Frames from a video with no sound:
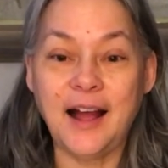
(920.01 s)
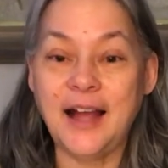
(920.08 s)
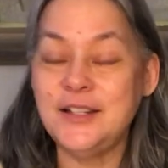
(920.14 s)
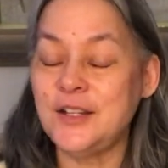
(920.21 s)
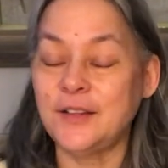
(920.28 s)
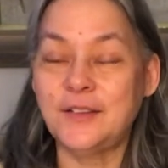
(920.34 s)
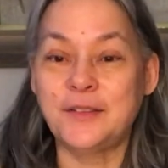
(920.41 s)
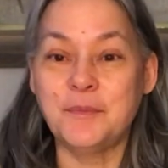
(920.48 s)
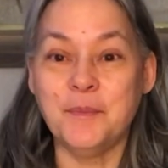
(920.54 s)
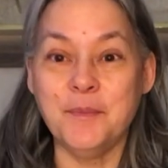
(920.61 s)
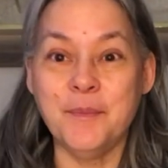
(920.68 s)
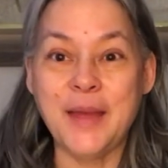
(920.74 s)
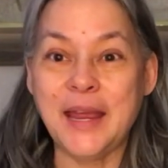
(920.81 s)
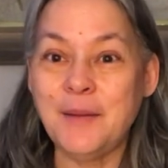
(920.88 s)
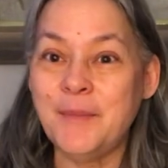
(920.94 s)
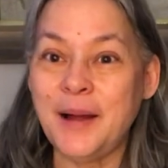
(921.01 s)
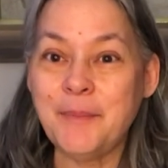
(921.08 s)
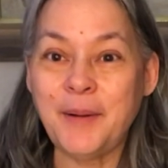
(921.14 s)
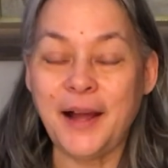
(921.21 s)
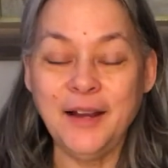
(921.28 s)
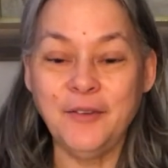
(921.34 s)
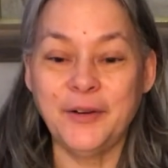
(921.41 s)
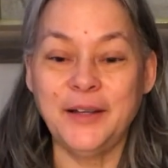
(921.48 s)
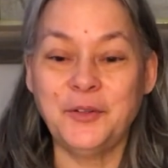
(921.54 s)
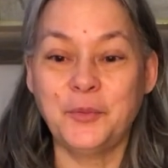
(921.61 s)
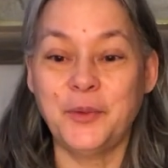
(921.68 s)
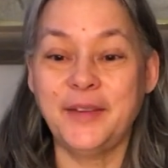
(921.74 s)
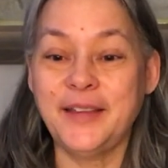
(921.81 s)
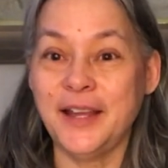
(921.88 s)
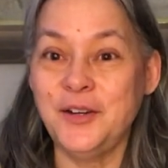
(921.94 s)
I just made my pie
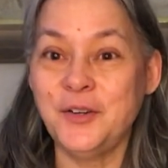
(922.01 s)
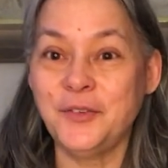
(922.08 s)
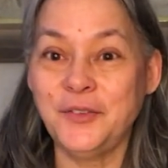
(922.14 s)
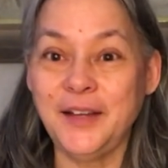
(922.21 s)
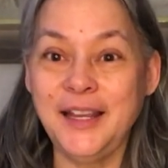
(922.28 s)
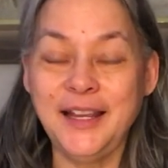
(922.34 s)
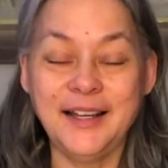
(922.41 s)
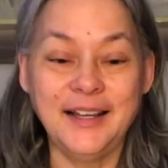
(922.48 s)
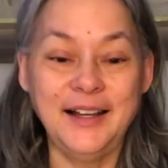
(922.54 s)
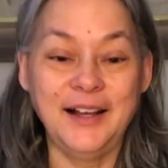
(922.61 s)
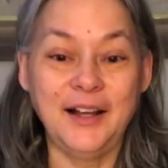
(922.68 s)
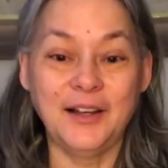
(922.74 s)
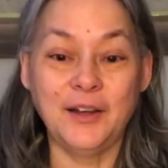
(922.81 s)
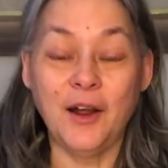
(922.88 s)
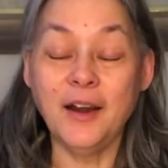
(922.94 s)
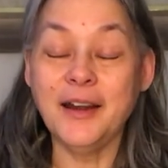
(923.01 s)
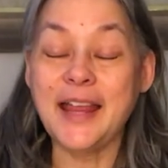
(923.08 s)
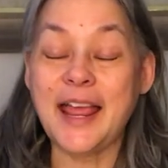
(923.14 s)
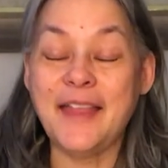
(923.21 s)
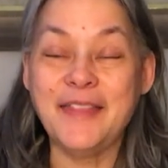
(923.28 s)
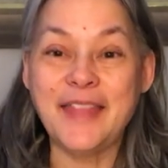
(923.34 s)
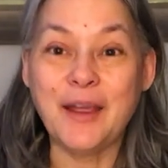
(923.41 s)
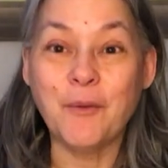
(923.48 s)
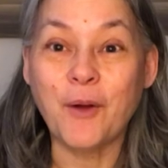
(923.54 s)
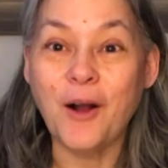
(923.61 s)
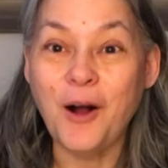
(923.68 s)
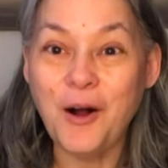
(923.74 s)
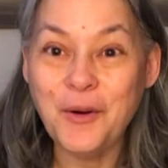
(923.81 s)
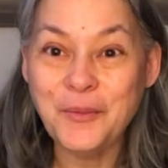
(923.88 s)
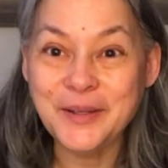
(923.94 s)
crust with tender flake lard, and they were
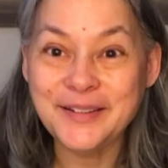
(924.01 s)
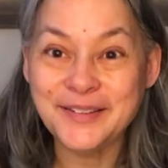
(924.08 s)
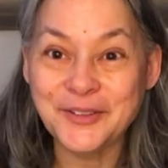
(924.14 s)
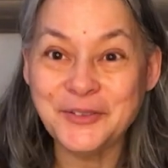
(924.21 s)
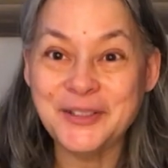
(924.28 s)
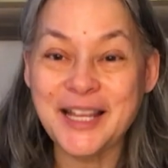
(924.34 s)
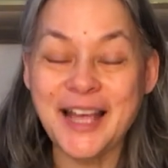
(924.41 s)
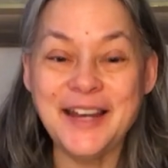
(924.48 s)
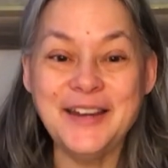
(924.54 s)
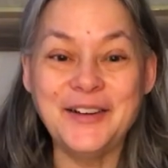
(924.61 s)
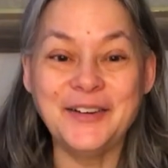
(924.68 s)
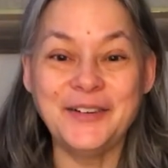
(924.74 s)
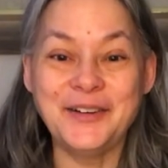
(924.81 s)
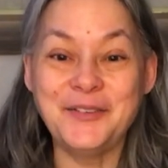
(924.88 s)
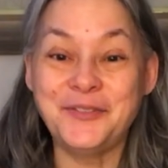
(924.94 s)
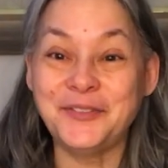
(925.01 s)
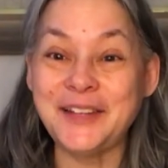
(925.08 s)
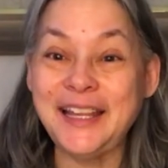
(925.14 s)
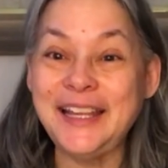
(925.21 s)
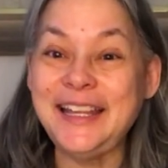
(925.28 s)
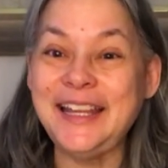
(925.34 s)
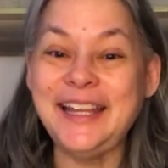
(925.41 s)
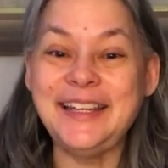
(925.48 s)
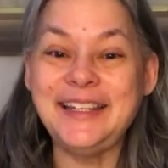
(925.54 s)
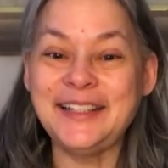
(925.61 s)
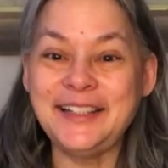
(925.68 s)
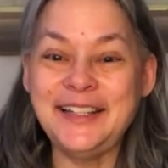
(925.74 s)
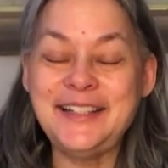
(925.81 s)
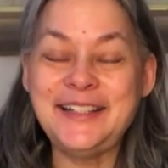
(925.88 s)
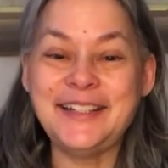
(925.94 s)
always so tender and flaky and
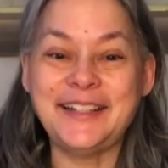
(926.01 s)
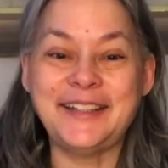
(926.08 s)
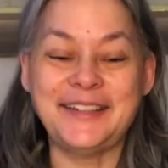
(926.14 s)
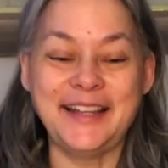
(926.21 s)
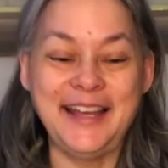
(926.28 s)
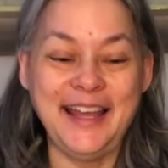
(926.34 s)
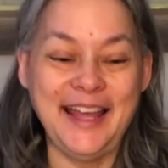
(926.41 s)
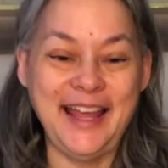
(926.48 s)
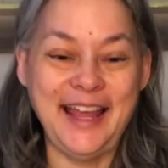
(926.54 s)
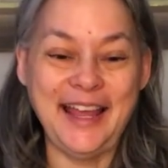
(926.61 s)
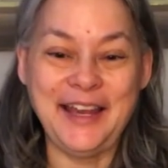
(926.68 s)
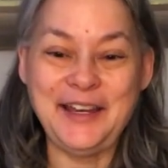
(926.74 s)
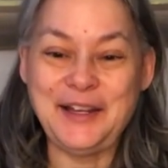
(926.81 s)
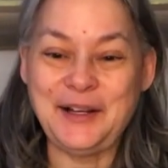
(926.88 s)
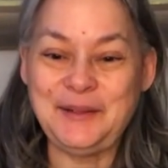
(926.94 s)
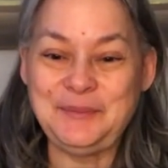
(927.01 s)
delicious, and